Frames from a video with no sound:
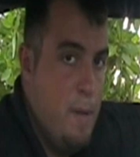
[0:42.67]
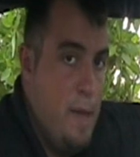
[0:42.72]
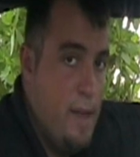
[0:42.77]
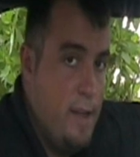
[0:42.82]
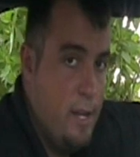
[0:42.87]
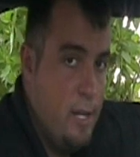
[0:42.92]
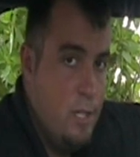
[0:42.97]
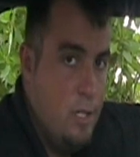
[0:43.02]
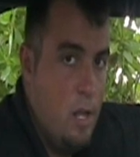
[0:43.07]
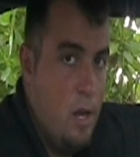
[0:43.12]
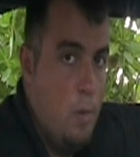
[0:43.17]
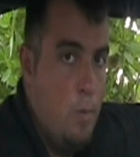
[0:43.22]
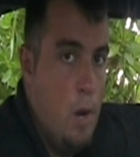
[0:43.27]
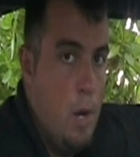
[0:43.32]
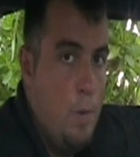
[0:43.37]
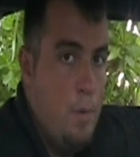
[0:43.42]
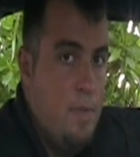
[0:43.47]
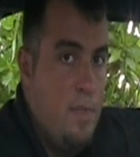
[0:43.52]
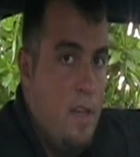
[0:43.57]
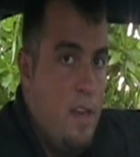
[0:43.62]
package that'll
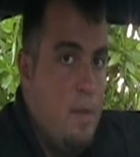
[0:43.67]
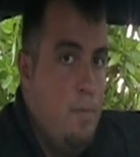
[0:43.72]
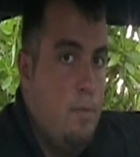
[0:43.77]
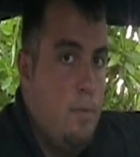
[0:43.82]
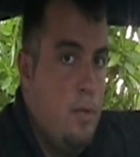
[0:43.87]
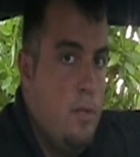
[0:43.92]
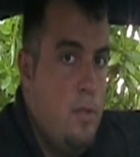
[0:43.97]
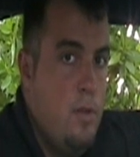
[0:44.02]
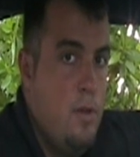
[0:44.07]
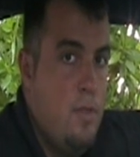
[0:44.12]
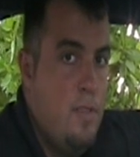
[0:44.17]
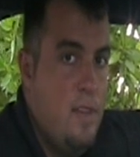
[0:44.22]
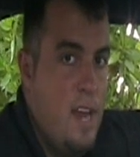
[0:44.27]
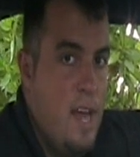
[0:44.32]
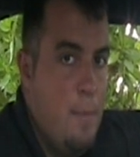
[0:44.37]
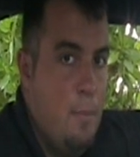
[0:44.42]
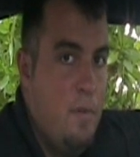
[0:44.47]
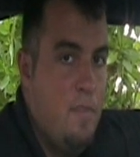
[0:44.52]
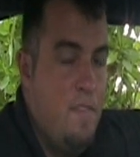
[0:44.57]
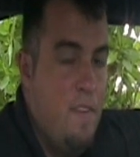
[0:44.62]
work with any Bluetooth
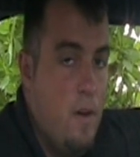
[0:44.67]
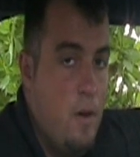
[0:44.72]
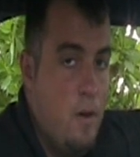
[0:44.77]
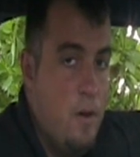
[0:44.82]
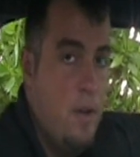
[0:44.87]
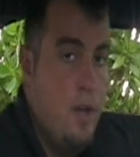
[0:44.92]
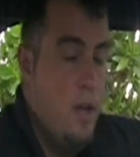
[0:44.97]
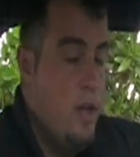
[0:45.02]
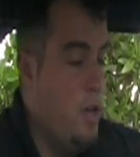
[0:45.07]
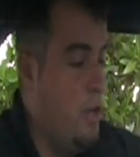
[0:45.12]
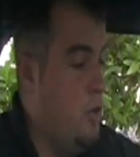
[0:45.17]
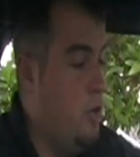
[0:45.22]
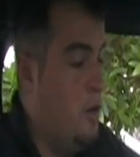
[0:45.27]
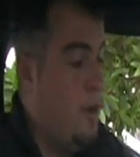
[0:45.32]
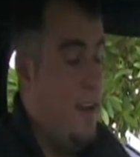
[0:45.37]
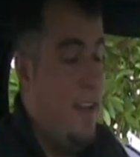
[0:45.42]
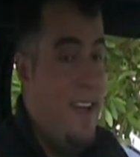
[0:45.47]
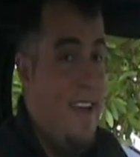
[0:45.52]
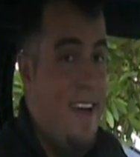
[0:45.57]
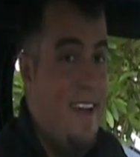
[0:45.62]
enabled phone, you're
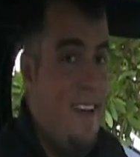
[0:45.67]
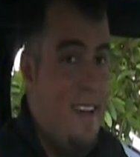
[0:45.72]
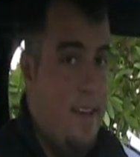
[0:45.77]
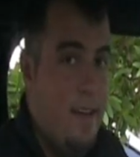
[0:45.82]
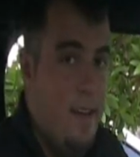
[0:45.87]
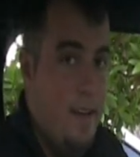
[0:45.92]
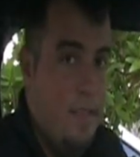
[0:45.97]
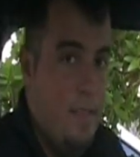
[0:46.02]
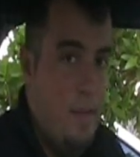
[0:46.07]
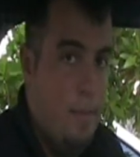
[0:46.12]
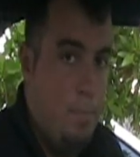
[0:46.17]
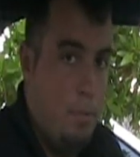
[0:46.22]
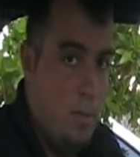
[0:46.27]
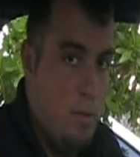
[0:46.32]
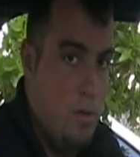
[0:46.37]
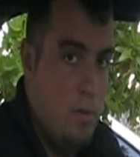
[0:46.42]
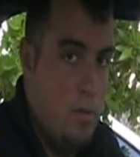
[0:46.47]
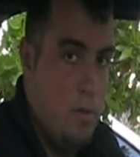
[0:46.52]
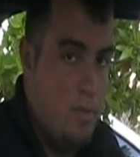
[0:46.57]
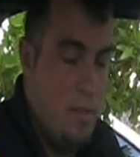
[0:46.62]
going to get the
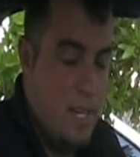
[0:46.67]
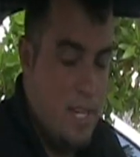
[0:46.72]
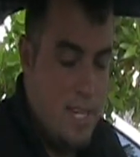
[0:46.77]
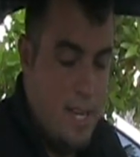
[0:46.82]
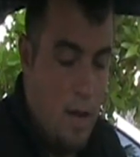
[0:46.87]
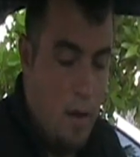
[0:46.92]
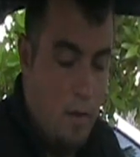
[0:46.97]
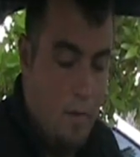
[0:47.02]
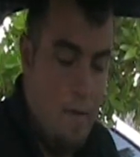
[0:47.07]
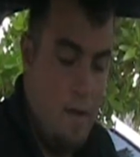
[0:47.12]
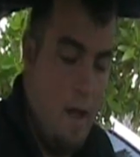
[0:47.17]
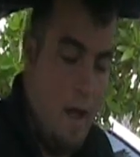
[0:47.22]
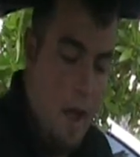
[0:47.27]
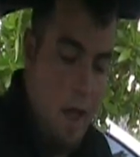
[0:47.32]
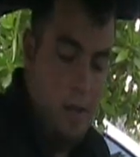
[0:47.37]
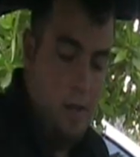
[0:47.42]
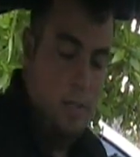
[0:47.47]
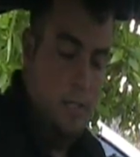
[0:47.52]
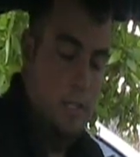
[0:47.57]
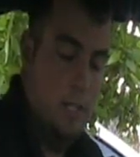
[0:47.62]
Bluetooth itself,
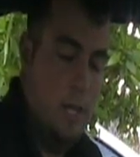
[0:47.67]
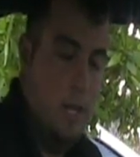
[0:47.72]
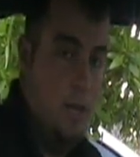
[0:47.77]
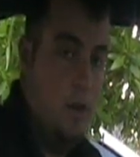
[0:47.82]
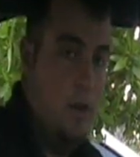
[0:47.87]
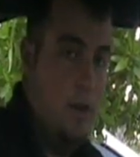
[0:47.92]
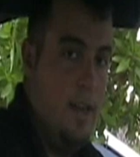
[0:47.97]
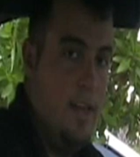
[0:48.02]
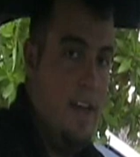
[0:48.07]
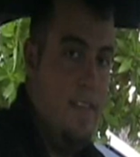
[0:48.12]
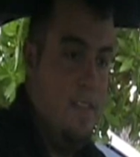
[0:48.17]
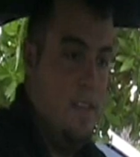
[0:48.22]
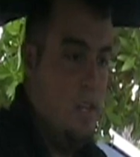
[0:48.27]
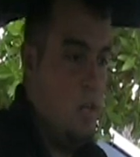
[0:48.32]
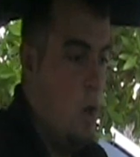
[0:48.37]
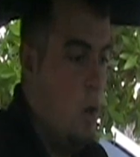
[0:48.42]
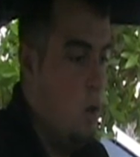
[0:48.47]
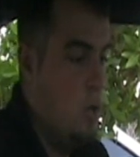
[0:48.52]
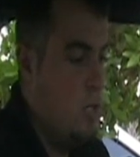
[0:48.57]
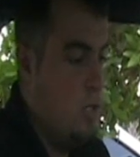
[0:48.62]
you're going to get
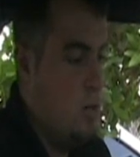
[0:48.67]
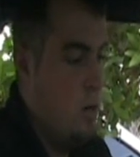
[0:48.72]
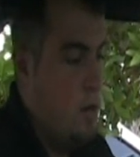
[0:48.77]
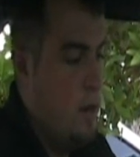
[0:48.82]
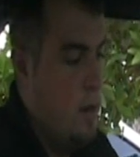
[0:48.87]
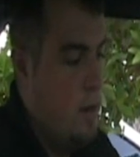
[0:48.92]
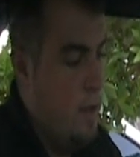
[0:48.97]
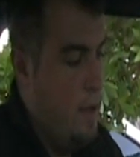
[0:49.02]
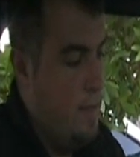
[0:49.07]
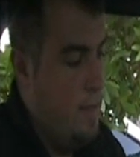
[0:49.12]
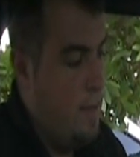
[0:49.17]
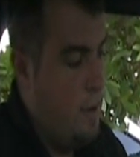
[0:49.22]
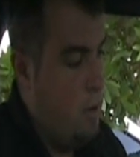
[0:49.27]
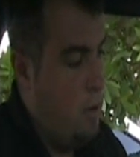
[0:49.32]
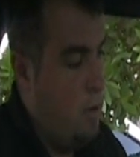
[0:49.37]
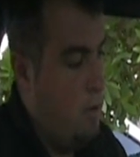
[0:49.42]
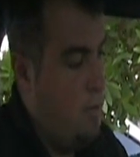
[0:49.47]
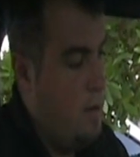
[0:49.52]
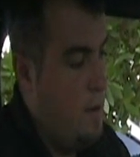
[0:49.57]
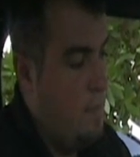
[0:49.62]
this holster
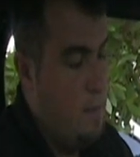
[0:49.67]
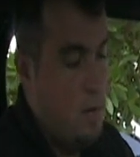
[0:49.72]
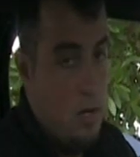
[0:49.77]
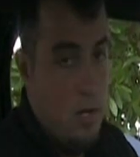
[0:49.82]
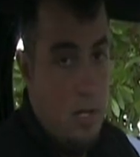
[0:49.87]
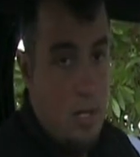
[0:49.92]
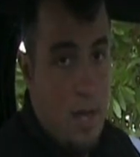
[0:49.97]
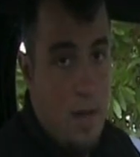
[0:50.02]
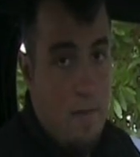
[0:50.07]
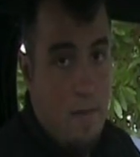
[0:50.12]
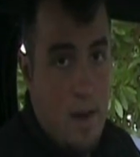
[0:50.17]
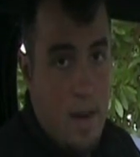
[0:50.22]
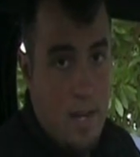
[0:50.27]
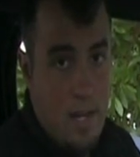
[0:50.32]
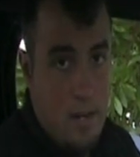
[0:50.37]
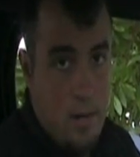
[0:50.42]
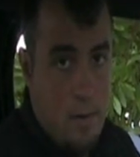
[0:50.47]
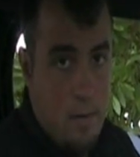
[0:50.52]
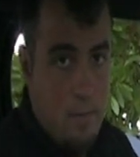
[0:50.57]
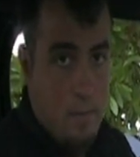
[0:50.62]
that'll hold it up to your sun
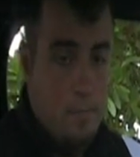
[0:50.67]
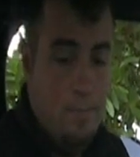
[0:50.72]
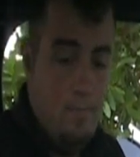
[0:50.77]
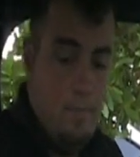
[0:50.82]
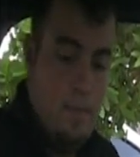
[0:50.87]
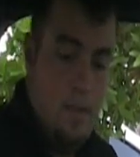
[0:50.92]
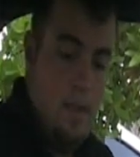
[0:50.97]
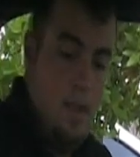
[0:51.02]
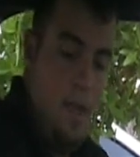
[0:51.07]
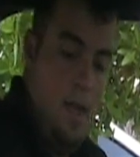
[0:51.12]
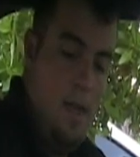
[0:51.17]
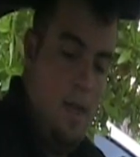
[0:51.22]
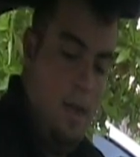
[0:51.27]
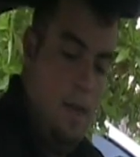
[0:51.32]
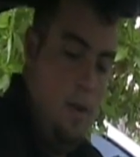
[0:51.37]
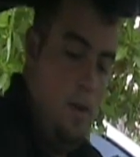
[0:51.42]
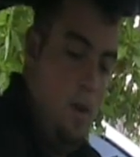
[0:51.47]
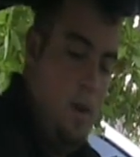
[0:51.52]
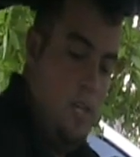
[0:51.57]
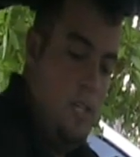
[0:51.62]
visor, you're